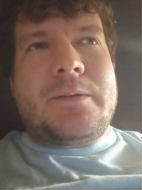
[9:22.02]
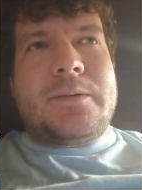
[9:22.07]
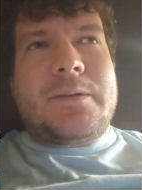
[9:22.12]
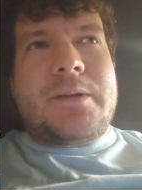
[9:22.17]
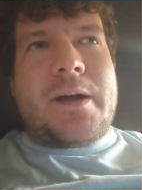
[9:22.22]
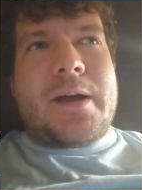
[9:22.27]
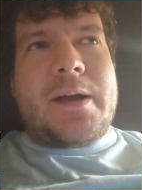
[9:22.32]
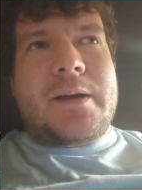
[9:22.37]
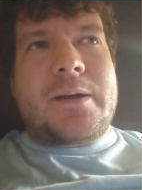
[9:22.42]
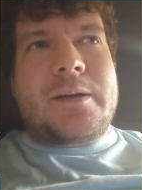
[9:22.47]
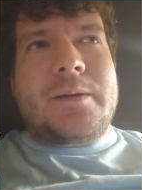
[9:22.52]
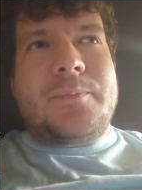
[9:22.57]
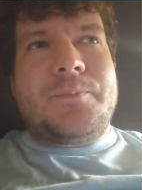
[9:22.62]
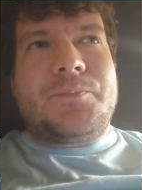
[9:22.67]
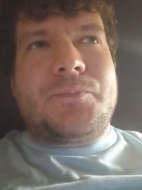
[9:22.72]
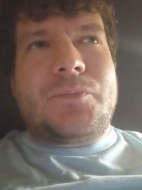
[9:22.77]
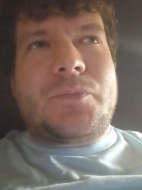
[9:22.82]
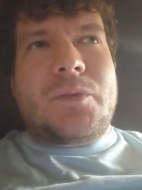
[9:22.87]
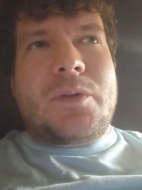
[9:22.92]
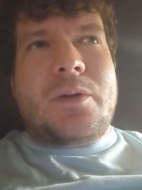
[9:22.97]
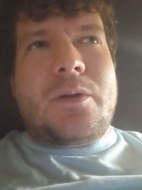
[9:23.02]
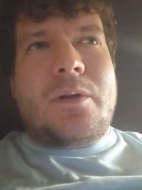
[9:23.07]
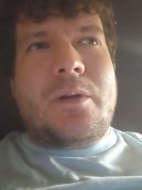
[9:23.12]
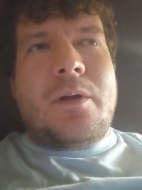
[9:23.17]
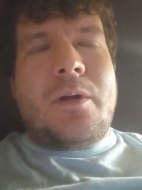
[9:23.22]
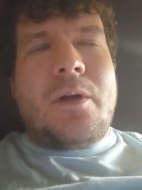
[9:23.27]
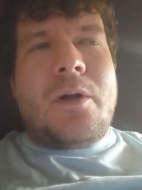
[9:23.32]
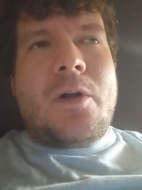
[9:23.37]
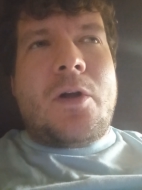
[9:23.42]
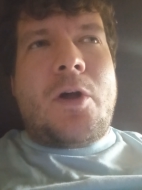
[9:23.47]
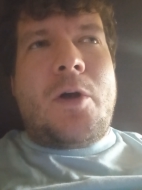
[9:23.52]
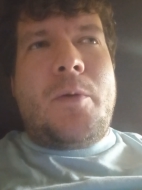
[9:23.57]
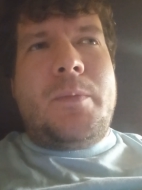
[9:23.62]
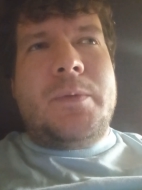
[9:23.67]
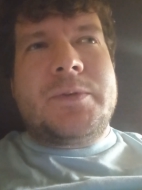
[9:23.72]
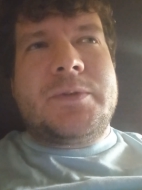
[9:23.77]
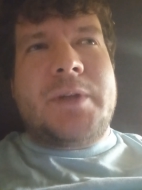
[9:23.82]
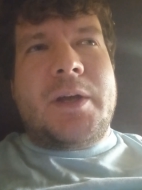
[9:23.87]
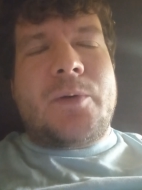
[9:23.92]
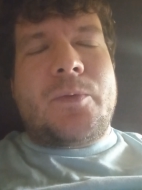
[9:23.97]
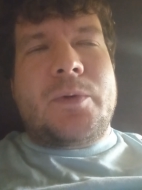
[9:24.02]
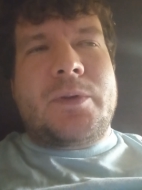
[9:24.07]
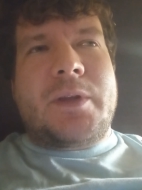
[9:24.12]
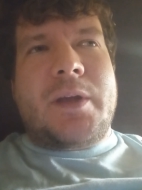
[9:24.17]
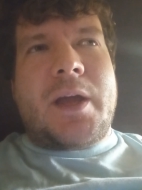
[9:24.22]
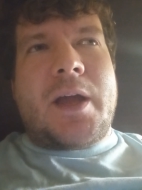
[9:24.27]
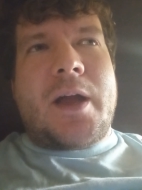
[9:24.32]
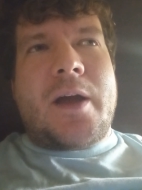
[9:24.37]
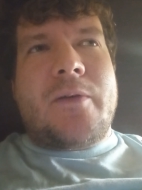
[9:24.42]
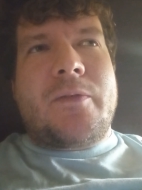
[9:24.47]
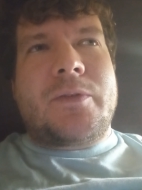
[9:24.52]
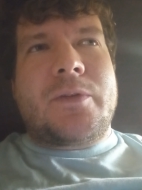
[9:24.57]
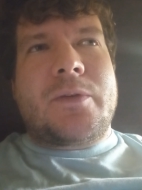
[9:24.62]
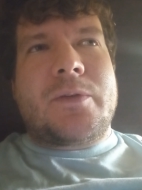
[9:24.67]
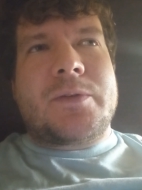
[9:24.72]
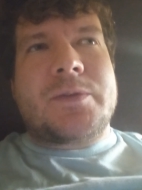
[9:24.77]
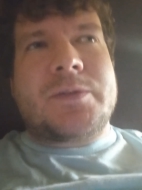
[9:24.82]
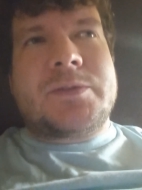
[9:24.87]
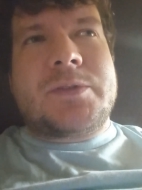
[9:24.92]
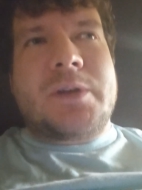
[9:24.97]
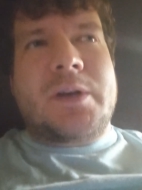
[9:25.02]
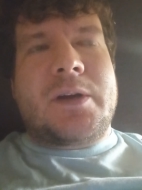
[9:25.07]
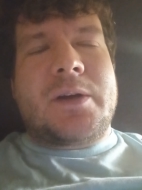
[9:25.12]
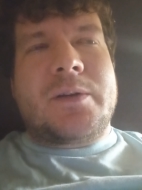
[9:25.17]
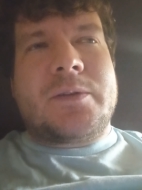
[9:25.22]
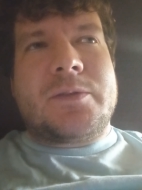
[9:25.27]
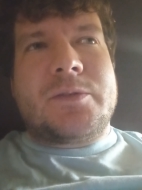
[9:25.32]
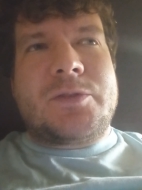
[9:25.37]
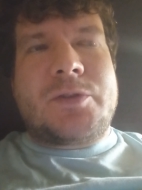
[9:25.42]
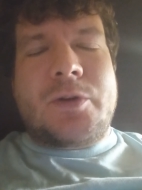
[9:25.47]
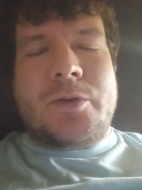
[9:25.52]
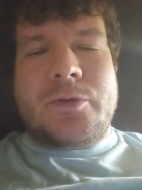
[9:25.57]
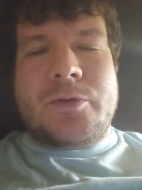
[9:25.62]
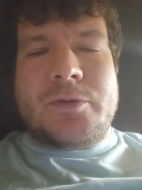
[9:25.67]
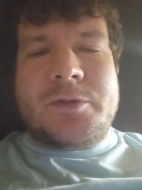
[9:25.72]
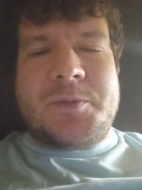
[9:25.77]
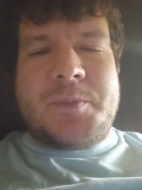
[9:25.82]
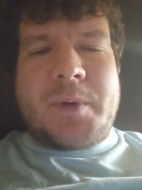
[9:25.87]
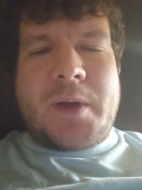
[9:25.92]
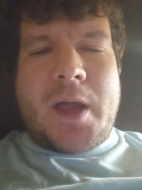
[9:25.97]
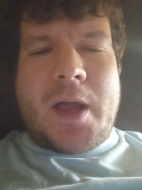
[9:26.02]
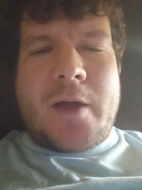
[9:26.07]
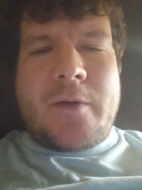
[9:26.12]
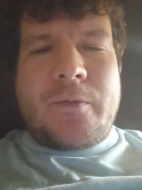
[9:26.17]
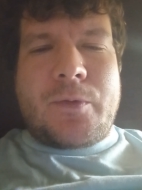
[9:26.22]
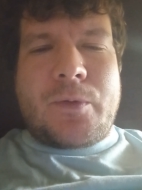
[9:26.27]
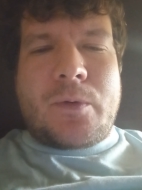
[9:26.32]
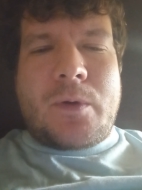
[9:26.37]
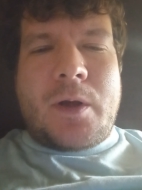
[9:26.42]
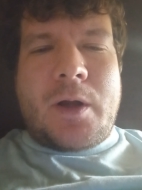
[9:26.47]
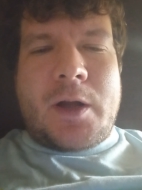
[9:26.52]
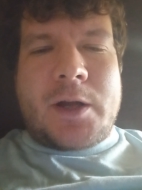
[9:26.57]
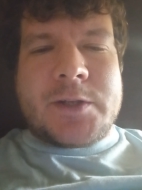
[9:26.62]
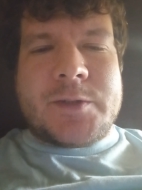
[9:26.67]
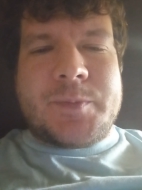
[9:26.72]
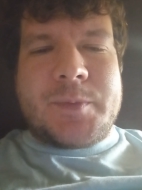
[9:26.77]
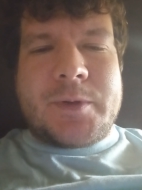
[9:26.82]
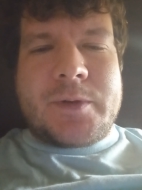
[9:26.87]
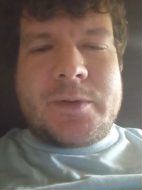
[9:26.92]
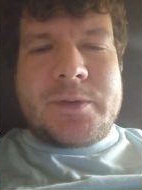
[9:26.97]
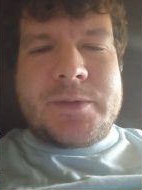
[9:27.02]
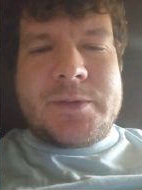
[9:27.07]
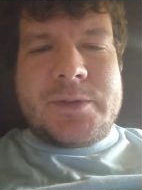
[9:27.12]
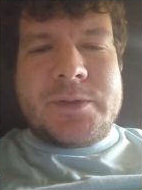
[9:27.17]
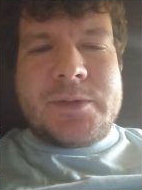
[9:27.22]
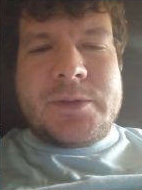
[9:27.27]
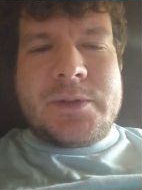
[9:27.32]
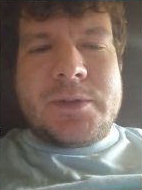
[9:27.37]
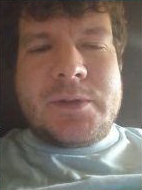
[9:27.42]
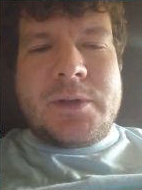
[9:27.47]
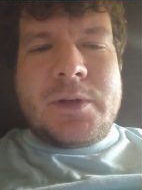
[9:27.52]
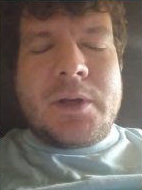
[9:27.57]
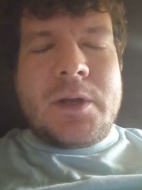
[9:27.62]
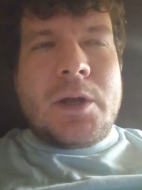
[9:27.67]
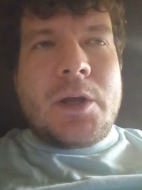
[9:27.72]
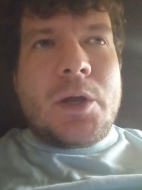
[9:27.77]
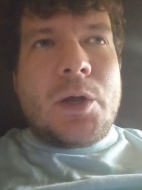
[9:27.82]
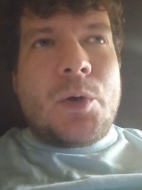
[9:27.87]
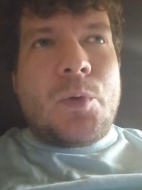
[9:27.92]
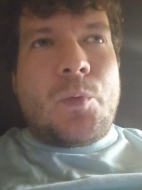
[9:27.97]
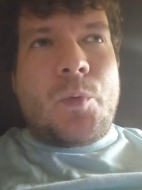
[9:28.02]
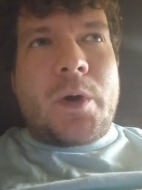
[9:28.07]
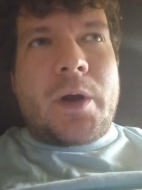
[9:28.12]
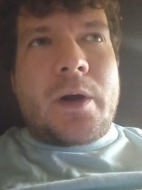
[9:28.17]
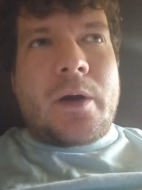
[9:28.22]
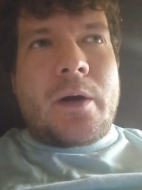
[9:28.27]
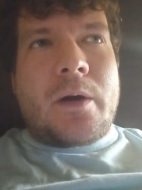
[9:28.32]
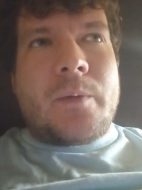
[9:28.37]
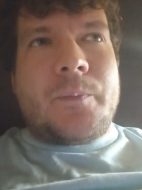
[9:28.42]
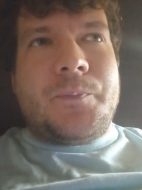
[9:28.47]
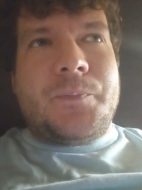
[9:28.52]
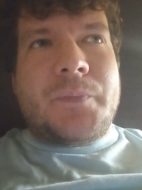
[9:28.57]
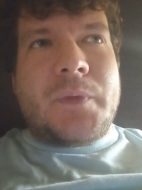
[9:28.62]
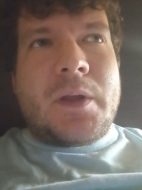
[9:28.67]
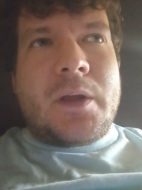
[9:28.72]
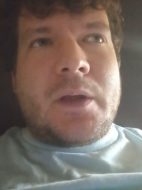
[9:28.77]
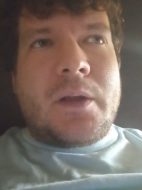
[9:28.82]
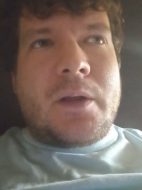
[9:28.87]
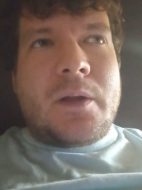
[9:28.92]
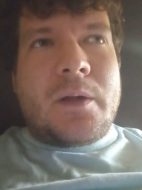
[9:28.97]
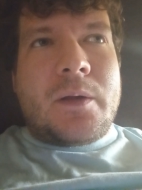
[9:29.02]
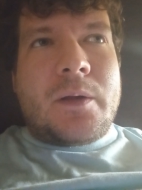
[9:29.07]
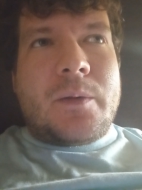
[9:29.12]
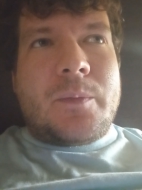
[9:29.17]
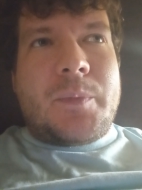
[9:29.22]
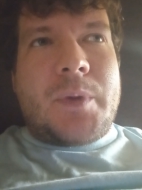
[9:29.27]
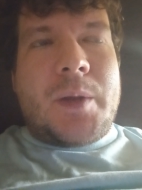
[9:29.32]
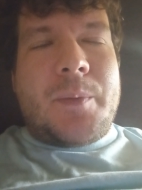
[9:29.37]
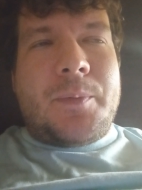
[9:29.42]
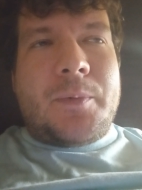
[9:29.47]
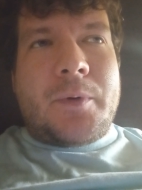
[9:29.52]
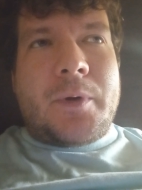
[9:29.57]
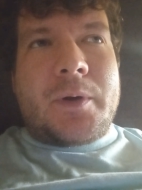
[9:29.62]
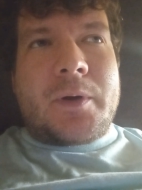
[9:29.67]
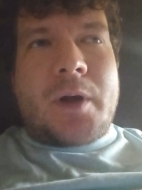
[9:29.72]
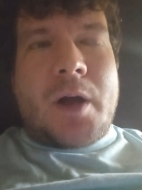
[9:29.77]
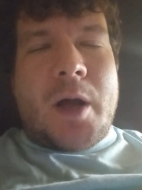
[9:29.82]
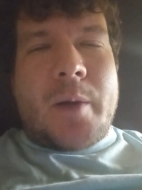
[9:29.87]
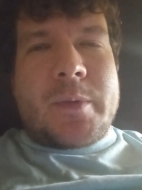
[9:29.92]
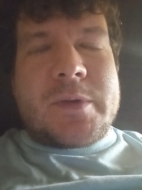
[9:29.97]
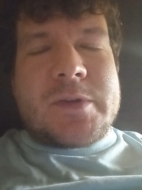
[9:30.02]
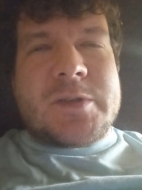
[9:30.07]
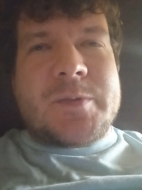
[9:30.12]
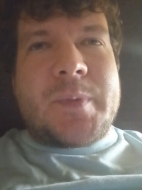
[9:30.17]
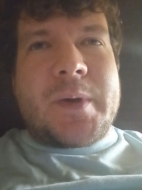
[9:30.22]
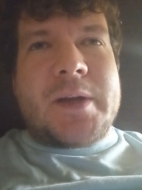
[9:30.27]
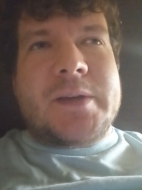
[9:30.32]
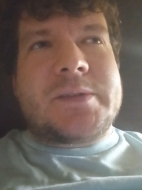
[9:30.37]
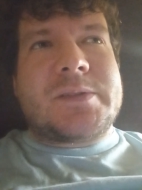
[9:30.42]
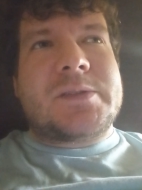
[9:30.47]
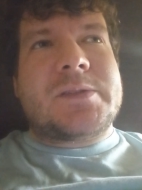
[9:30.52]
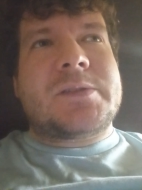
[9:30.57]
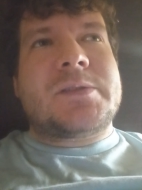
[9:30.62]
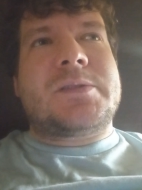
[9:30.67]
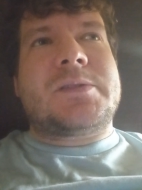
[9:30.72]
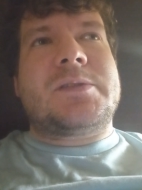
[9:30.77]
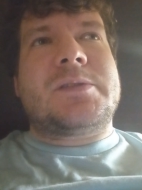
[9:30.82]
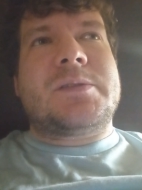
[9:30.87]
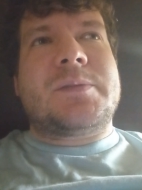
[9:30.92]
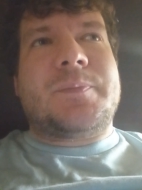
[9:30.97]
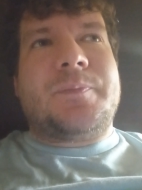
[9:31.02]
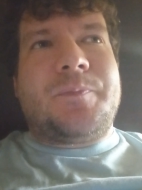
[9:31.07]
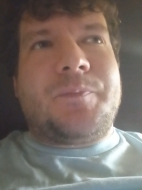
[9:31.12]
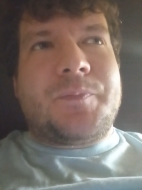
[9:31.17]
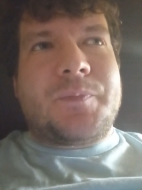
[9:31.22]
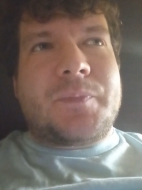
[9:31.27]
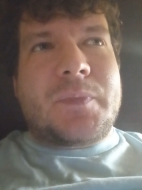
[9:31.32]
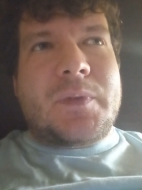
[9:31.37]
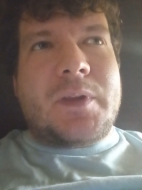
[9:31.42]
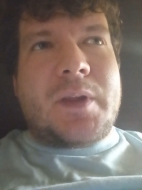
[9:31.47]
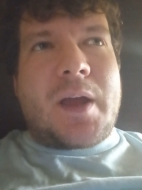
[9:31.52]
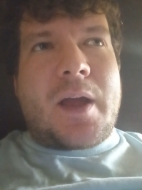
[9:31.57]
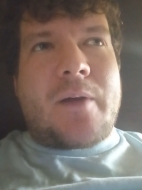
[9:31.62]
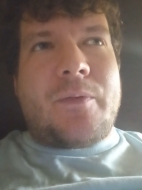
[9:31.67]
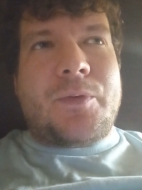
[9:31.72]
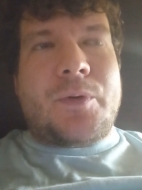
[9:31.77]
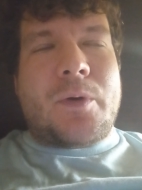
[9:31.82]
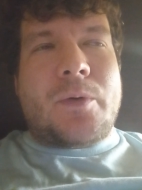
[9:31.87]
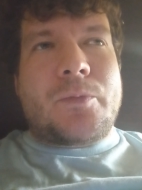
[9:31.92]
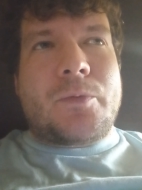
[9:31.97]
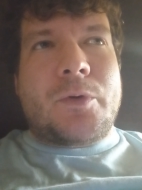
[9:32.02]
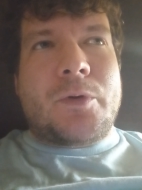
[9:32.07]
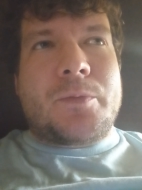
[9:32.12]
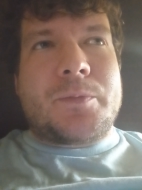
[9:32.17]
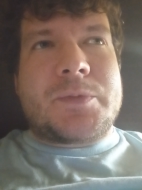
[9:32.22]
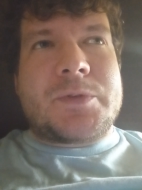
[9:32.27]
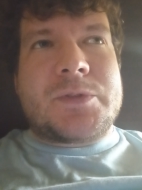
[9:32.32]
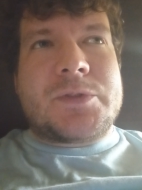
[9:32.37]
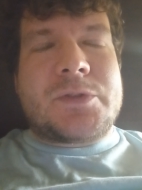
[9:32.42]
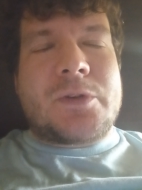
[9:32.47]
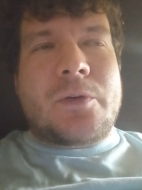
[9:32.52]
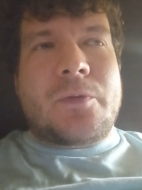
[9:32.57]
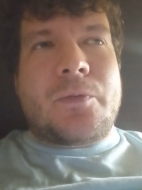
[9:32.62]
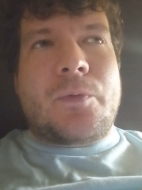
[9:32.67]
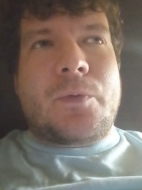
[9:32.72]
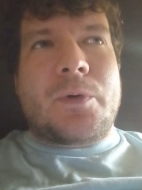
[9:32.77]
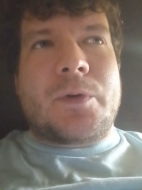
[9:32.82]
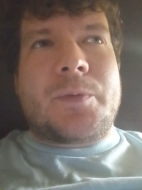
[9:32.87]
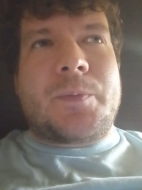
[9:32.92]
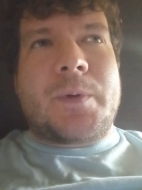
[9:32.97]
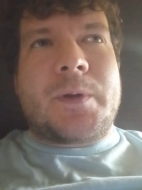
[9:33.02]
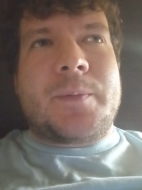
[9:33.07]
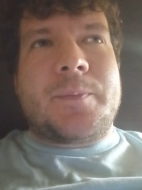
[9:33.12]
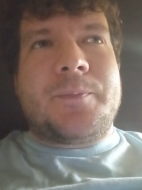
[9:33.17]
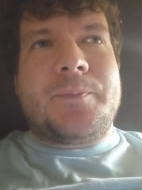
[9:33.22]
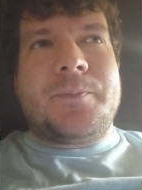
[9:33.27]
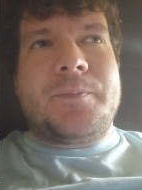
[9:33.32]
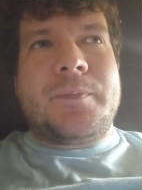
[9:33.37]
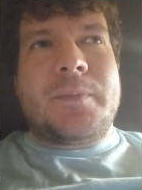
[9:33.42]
like almost like what they have in those children's behavioral hospitals, where people are in common spaces and they have their own rooms and so forth, but